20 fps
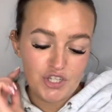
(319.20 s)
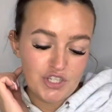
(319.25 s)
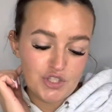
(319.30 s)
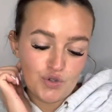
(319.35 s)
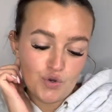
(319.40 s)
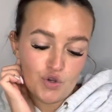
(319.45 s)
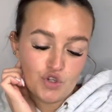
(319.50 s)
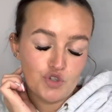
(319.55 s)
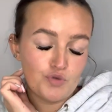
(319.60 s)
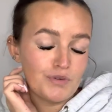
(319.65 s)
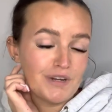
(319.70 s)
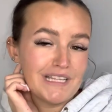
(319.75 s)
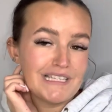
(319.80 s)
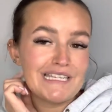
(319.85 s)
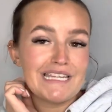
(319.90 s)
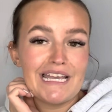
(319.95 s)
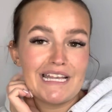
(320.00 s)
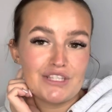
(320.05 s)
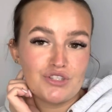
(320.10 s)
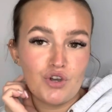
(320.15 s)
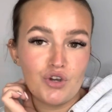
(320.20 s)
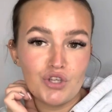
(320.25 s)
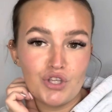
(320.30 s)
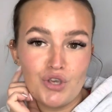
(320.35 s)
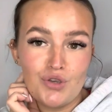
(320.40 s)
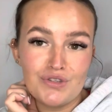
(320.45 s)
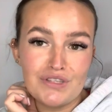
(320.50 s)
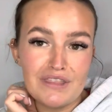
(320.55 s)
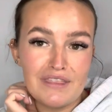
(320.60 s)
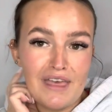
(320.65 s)
saw someone on TikTok
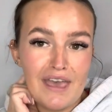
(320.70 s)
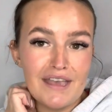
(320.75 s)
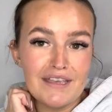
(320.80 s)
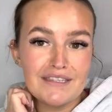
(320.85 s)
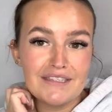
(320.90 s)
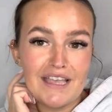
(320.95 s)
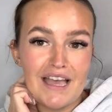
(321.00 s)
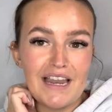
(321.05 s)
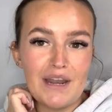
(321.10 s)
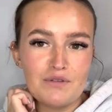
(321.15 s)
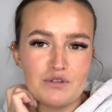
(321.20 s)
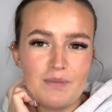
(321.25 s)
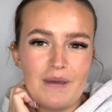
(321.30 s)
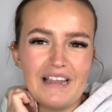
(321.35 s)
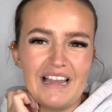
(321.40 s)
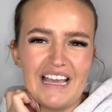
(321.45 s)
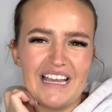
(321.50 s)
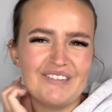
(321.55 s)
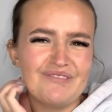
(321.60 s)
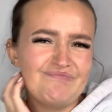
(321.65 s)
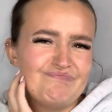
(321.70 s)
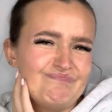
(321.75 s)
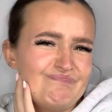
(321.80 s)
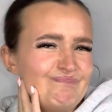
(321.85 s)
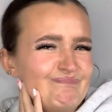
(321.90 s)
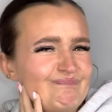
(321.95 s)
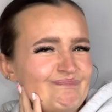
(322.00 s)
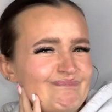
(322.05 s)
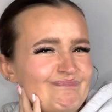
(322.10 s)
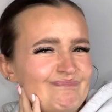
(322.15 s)
using this and I was a bit like,
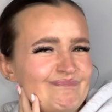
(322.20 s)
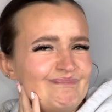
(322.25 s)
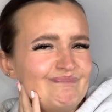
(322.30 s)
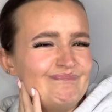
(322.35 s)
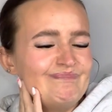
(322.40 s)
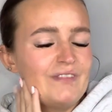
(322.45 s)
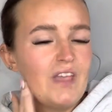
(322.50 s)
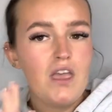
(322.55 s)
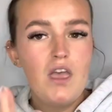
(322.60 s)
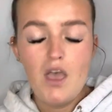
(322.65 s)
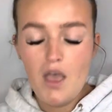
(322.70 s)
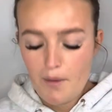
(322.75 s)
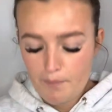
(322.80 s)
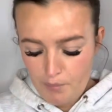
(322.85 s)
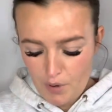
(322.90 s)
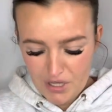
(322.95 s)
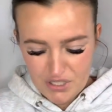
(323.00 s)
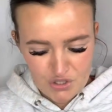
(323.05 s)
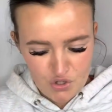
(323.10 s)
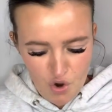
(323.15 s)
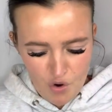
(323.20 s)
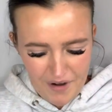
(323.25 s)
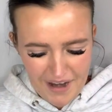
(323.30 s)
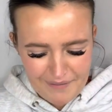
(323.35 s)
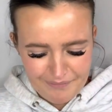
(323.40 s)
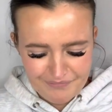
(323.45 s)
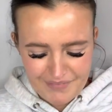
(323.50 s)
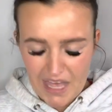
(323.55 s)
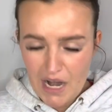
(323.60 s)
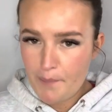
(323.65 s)
but I saw
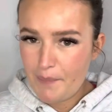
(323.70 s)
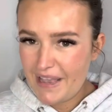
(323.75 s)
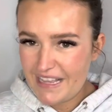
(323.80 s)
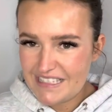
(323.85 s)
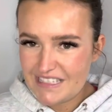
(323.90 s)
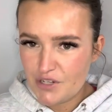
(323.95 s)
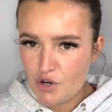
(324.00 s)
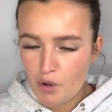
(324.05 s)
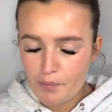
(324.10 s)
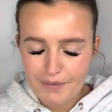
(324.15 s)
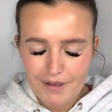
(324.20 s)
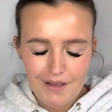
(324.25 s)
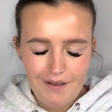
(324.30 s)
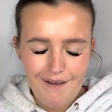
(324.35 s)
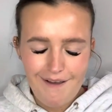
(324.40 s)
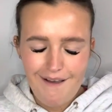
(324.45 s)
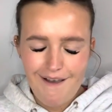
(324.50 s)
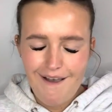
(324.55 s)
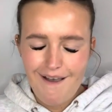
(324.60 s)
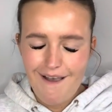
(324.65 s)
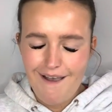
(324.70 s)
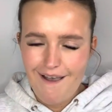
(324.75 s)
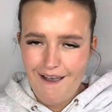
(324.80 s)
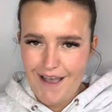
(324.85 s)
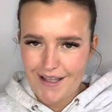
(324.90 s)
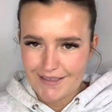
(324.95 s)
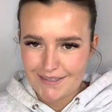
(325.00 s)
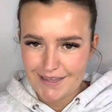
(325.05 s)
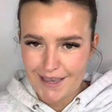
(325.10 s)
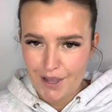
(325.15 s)
it and I picked it up
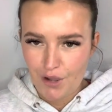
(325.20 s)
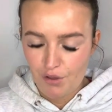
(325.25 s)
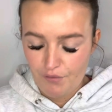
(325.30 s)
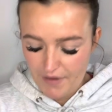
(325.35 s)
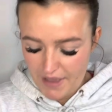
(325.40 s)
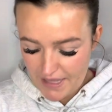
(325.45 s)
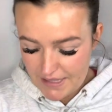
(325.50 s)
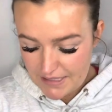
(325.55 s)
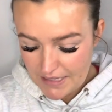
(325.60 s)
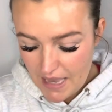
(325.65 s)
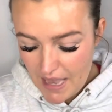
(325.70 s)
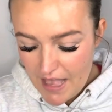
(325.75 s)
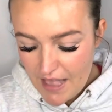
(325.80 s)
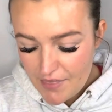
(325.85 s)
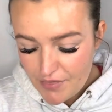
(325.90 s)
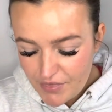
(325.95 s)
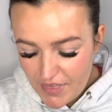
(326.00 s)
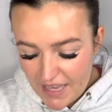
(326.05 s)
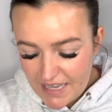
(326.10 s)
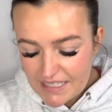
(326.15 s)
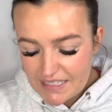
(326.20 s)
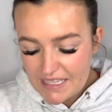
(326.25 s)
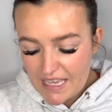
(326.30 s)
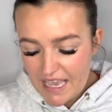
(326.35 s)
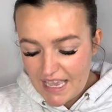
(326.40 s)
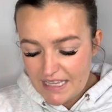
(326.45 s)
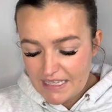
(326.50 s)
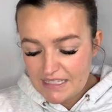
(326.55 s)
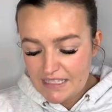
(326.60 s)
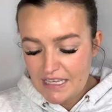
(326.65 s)
and I love it. This
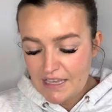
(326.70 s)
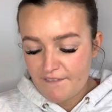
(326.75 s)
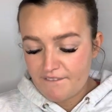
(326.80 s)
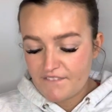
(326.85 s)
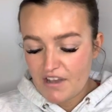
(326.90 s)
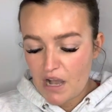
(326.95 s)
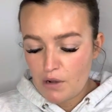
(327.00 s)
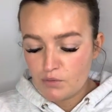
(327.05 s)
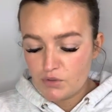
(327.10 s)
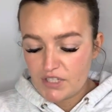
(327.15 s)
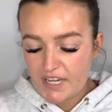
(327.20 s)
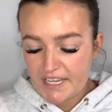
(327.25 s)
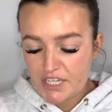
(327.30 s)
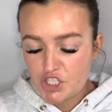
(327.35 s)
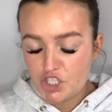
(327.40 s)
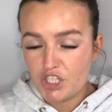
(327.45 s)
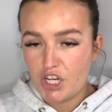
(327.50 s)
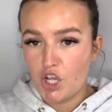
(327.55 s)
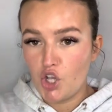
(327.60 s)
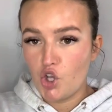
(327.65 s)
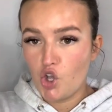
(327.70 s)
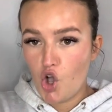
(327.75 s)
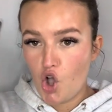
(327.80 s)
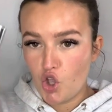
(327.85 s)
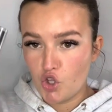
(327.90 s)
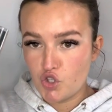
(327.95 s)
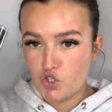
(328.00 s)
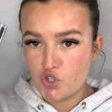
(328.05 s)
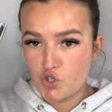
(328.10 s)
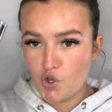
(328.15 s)
is the foundation and
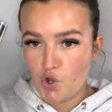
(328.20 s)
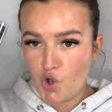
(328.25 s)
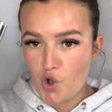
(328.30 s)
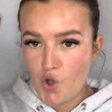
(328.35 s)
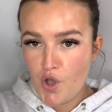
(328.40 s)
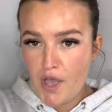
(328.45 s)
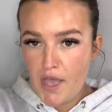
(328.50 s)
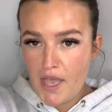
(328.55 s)
contour